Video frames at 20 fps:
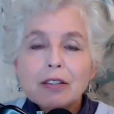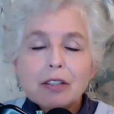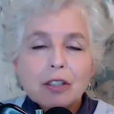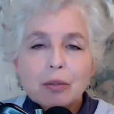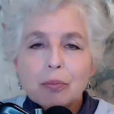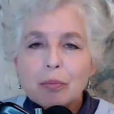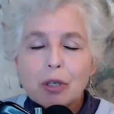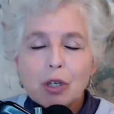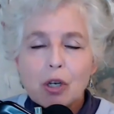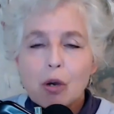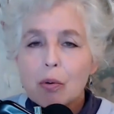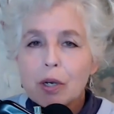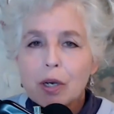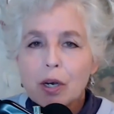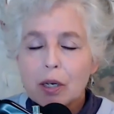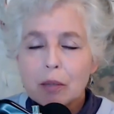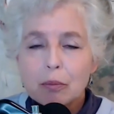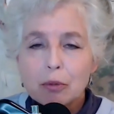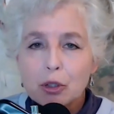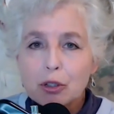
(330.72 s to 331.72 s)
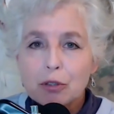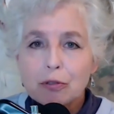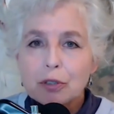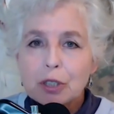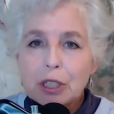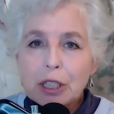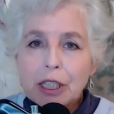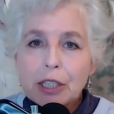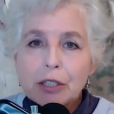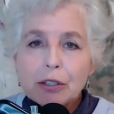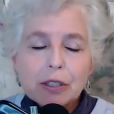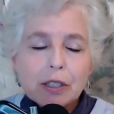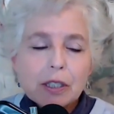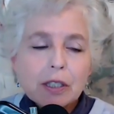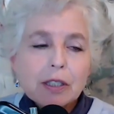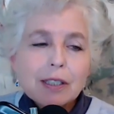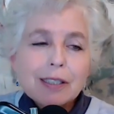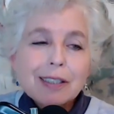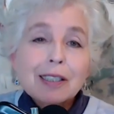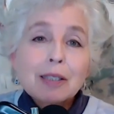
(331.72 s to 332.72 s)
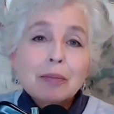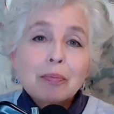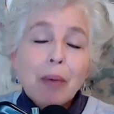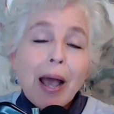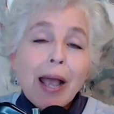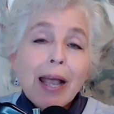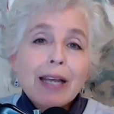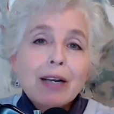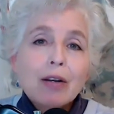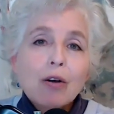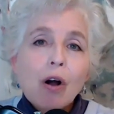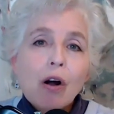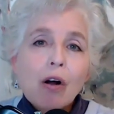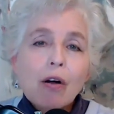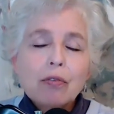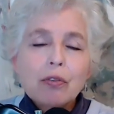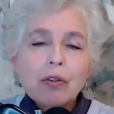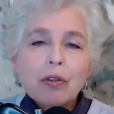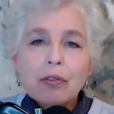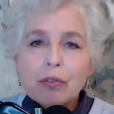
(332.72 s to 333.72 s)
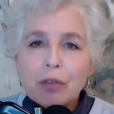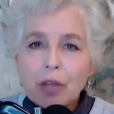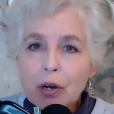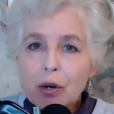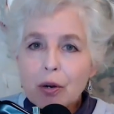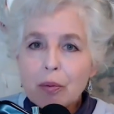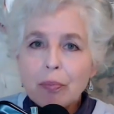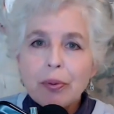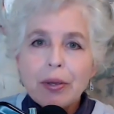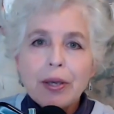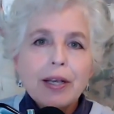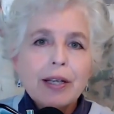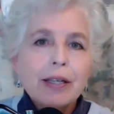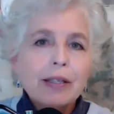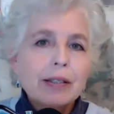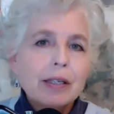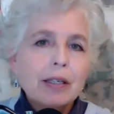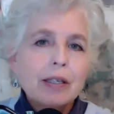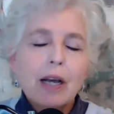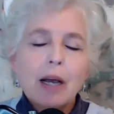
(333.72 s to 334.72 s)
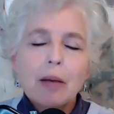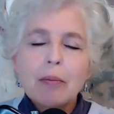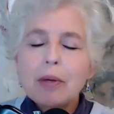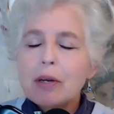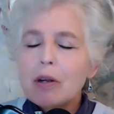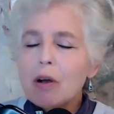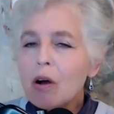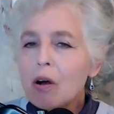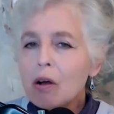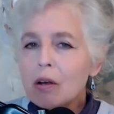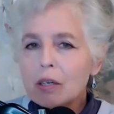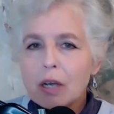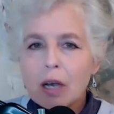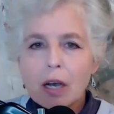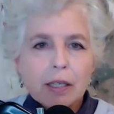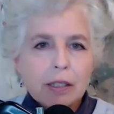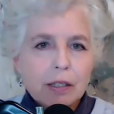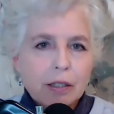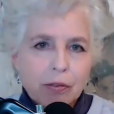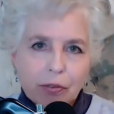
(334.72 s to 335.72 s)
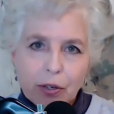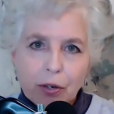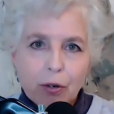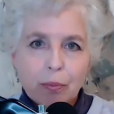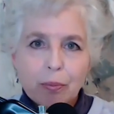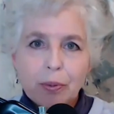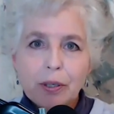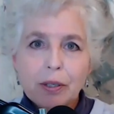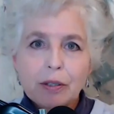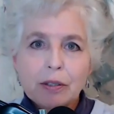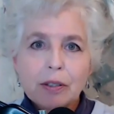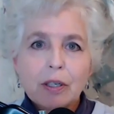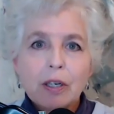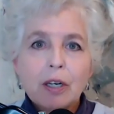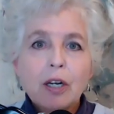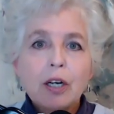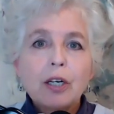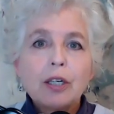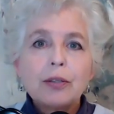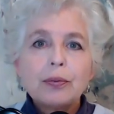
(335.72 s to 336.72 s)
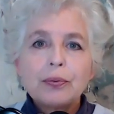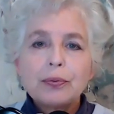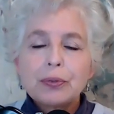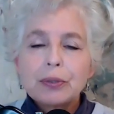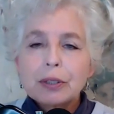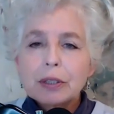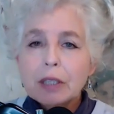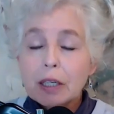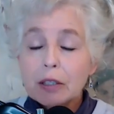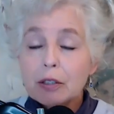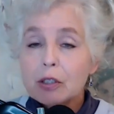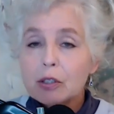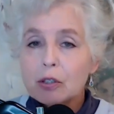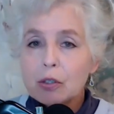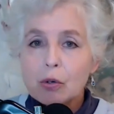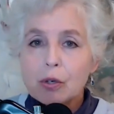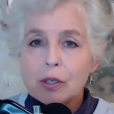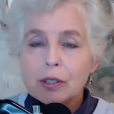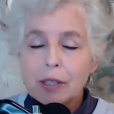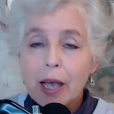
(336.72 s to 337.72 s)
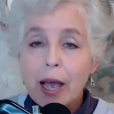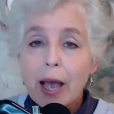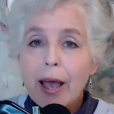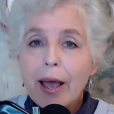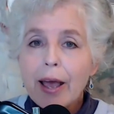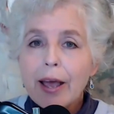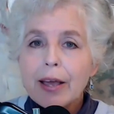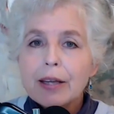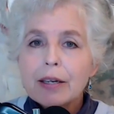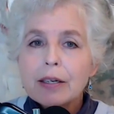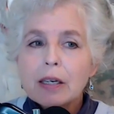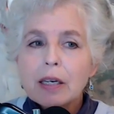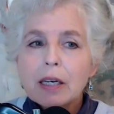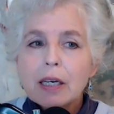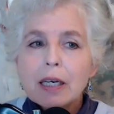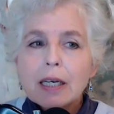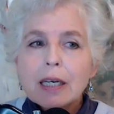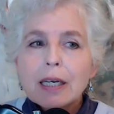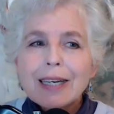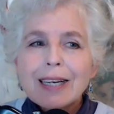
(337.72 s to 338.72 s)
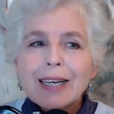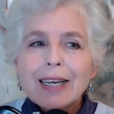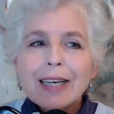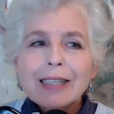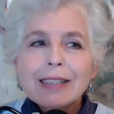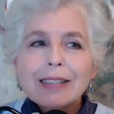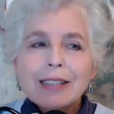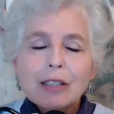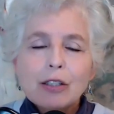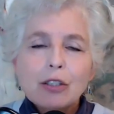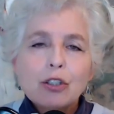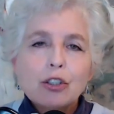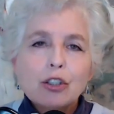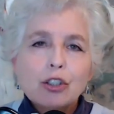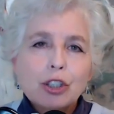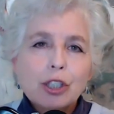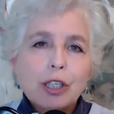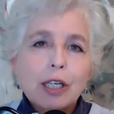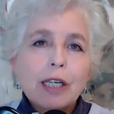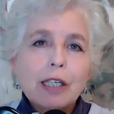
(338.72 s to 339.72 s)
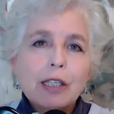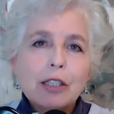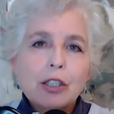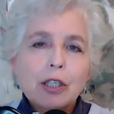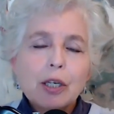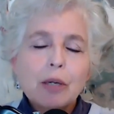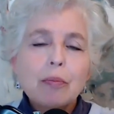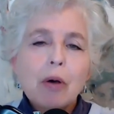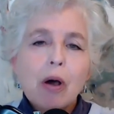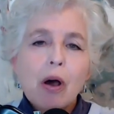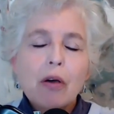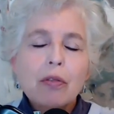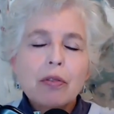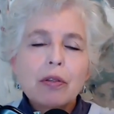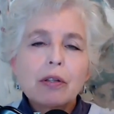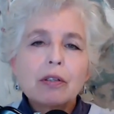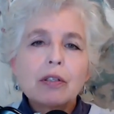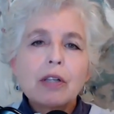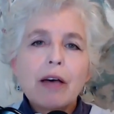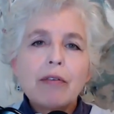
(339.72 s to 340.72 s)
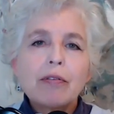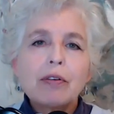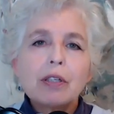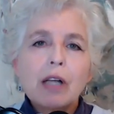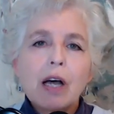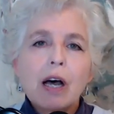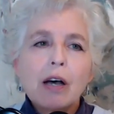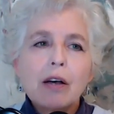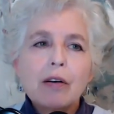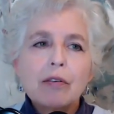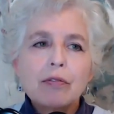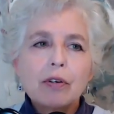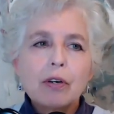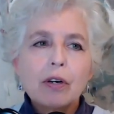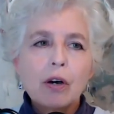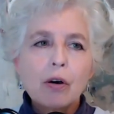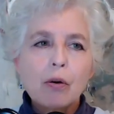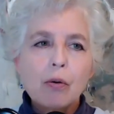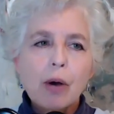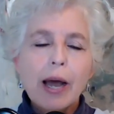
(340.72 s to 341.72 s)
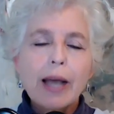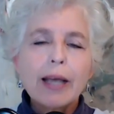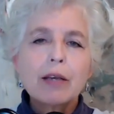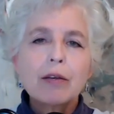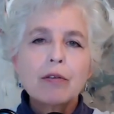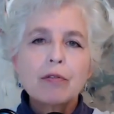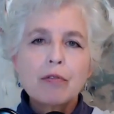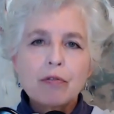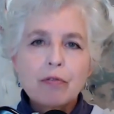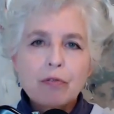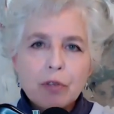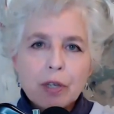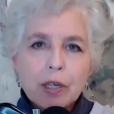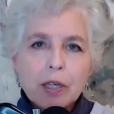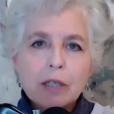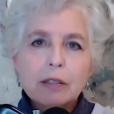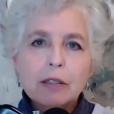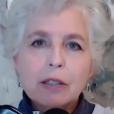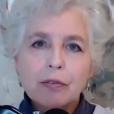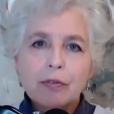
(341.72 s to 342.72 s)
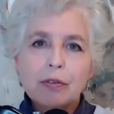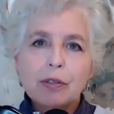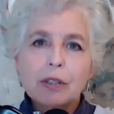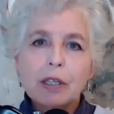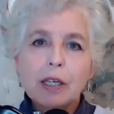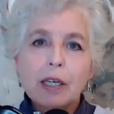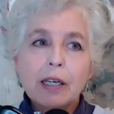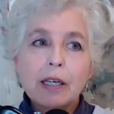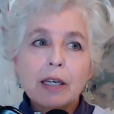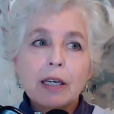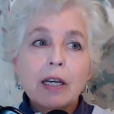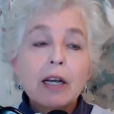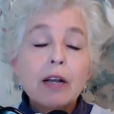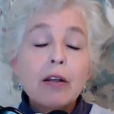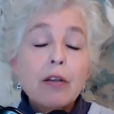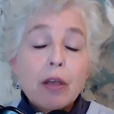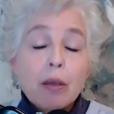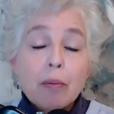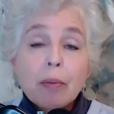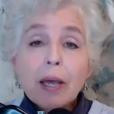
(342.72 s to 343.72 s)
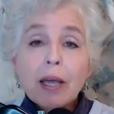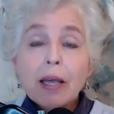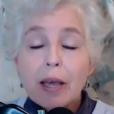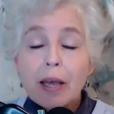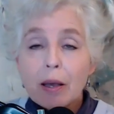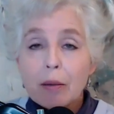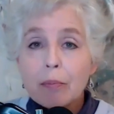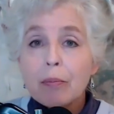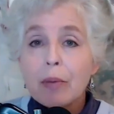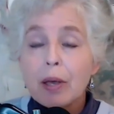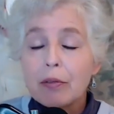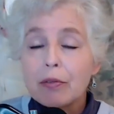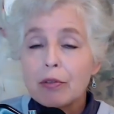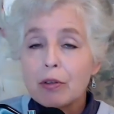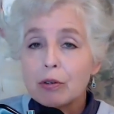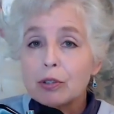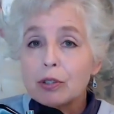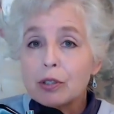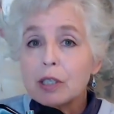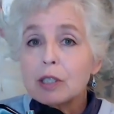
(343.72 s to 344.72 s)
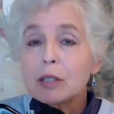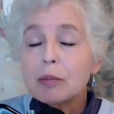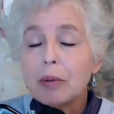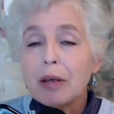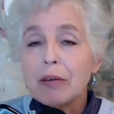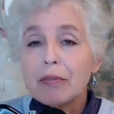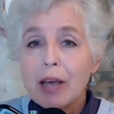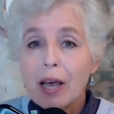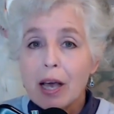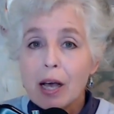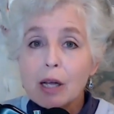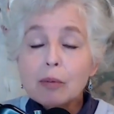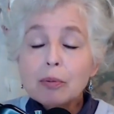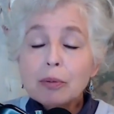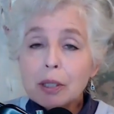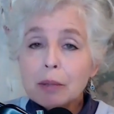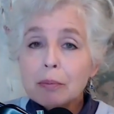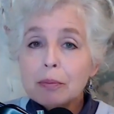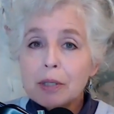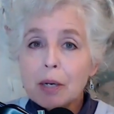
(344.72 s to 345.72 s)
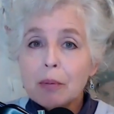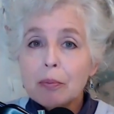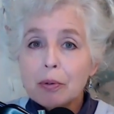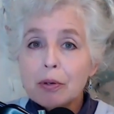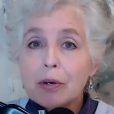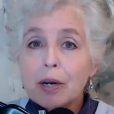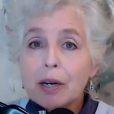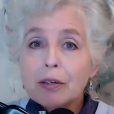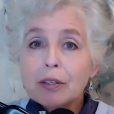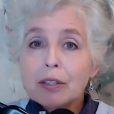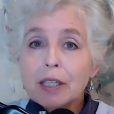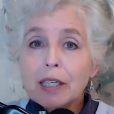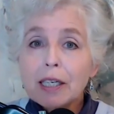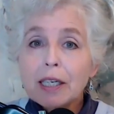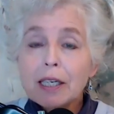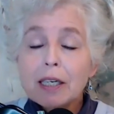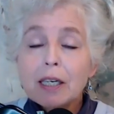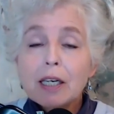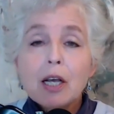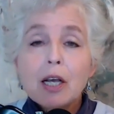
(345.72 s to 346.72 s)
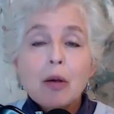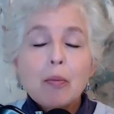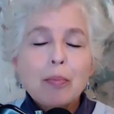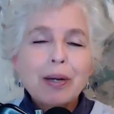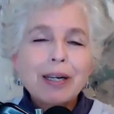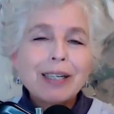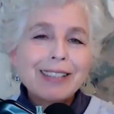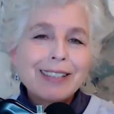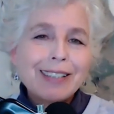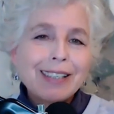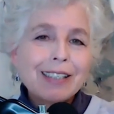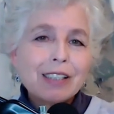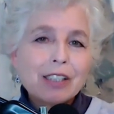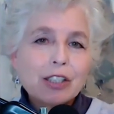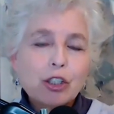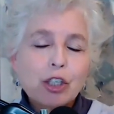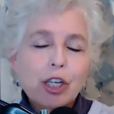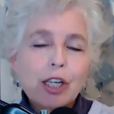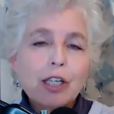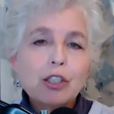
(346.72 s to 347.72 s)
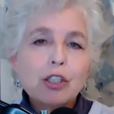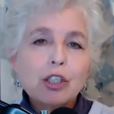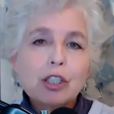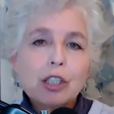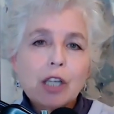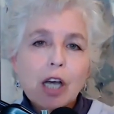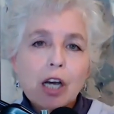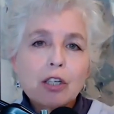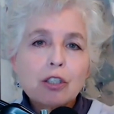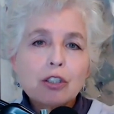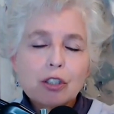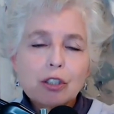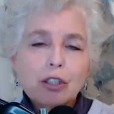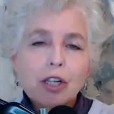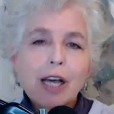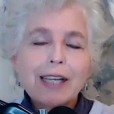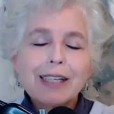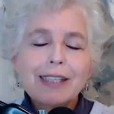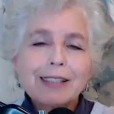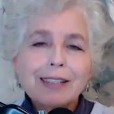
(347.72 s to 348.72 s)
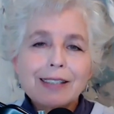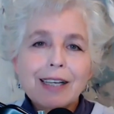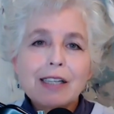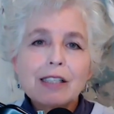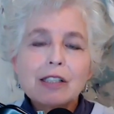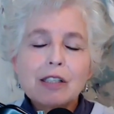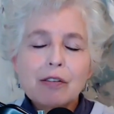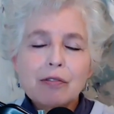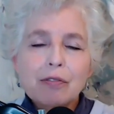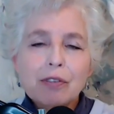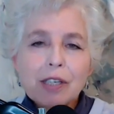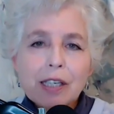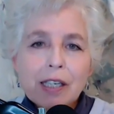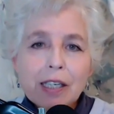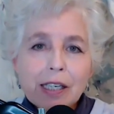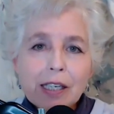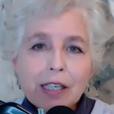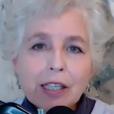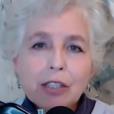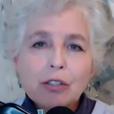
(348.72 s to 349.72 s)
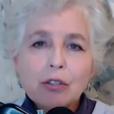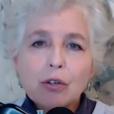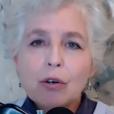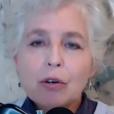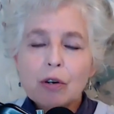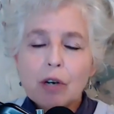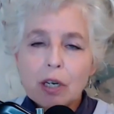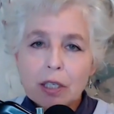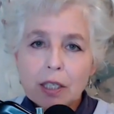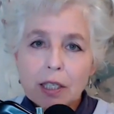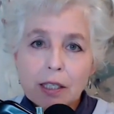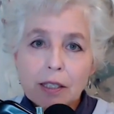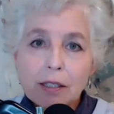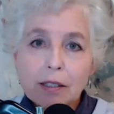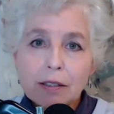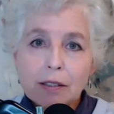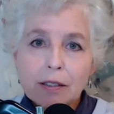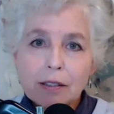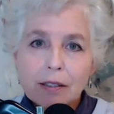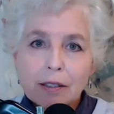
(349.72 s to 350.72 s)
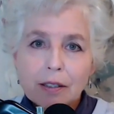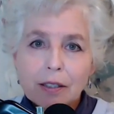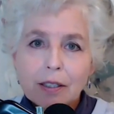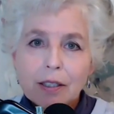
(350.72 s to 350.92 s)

This had been going on, I'm sure, for years. And despite all the therapies and, I mean, all kinds of therapies that this horse had, it didn't change him on the level of, oh, I can feel differently. It may those things may have helped him temporarily, but it didn't change his underlying sense of ease or unease.